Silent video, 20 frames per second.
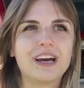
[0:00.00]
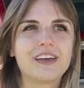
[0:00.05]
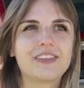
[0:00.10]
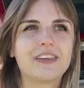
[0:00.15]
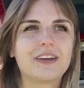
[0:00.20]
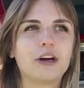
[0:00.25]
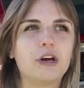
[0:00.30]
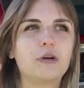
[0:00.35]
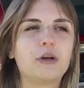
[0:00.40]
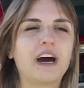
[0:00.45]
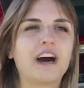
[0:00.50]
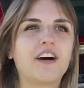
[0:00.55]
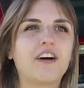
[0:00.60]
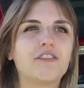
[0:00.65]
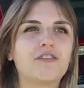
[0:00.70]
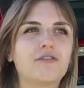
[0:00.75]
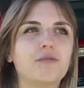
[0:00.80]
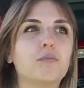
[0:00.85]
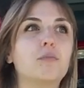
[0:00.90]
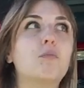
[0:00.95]
then I'd have
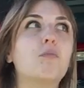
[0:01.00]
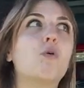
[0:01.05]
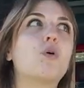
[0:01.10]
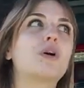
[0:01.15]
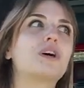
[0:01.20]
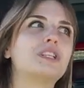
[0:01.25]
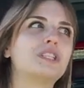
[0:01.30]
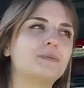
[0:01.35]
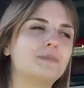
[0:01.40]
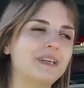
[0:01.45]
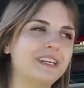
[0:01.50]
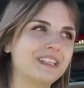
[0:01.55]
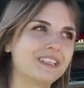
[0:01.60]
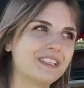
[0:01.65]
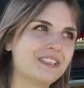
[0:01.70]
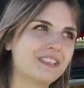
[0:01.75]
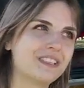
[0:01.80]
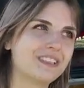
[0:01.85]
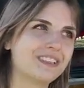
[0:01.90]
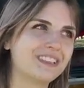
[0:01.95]
more
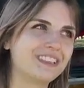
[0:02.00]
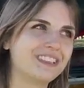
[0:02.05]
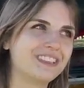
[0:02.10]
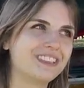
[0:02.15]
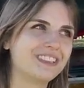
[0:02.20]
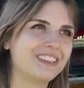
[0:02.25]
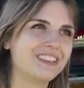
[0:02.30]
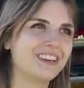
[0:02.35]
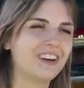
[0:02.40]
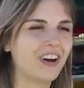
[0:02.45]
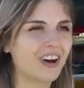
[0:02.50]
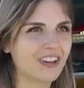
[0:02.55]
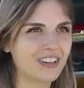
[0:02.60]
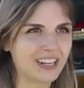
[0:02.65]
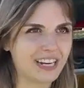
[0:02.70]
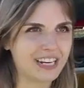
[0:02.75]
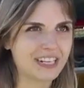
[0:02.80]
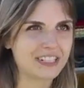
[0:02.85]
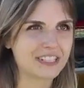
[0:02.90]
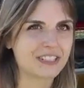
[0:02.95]
space, not
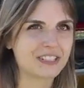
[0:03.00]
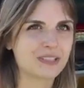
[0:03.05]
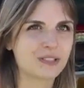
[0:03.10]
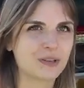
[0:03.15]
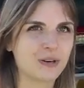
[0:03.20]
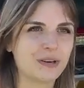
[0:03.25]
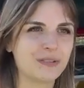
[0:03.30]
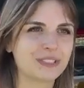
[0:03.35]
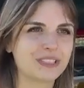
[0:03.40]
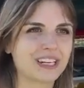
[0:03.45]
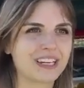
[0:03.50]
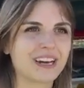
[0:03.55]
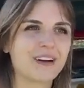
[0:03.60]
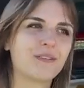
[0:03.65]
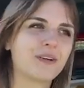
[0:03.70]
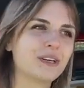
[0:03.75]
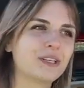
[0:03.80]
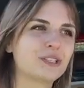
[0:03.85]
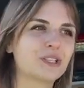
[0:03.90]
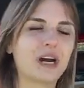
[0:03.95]
less. So I was like, I
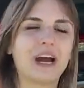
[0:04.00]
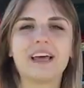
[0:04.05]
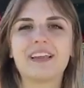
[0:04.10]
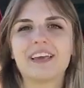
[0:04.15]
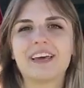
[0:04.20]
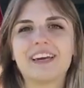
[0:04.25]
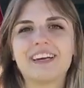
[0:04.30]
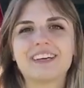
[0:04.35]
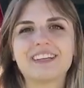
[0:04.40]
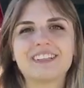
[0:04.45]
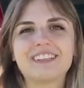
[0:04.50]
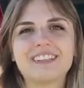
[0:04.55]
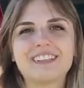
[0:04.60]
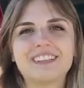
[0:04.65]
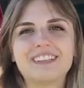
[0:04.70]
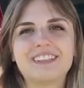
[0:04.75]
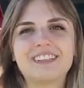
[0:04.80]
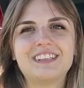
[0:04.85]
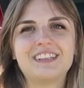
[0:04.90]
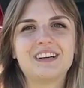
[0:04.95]
want to try like
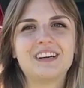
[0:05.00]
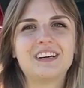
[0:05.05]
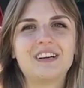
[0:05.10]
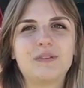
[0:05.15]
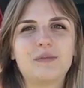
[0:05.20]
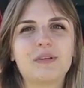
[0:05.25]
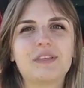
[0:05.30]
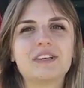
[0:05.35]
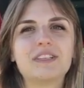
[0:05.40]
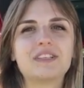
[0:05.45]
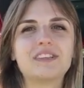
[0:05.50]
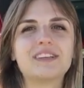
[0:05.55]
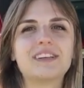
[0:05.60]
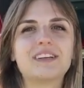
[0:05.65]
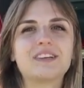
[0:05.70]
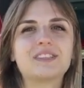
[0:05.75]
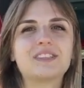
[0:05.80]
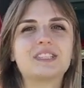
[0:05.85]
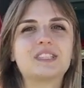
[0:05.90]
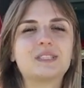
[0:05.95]
with as
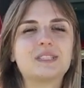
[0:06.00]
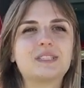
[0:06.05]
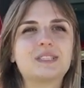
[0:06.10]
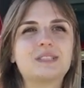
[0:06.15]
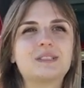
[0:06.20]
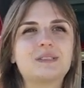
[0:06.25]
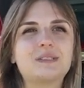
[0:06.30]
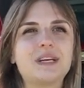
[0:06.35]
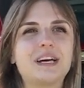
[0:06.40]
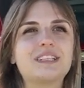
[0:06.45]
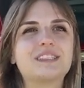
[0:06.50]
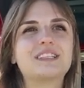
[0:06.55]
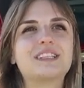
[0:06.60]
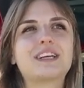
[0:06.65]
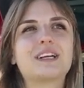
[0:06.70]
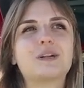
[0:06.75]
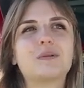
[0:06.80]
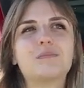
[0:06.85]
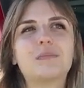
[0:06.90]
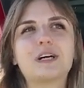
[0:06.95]

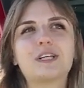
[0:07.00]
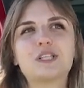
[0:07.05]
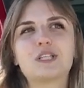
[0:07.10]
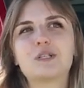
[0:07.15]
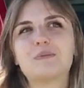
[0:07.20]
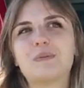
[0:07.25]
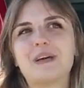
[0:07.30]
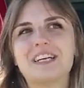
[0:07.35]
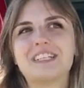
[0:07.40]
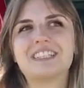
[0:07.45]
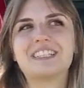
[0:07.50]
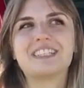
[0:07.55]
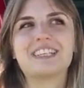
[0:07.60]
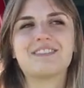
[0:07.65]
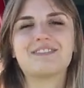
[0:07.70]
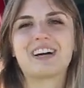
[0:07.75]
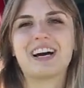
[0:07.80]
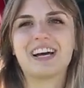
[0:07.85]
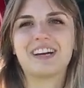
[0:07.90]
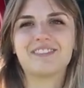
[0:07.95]
little much space as
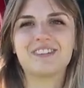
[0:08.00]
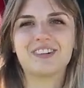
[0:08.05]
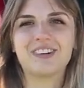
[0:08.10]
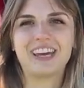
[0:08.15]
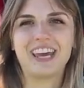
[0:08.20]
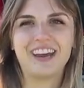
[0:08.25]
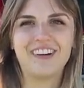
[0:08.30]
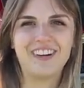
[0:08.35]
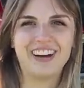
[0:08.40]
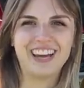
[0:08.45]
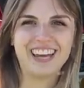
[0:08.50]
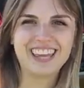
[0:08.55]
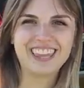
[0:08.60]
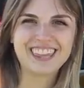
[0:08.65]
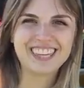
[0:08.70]
I'm kind of okay with.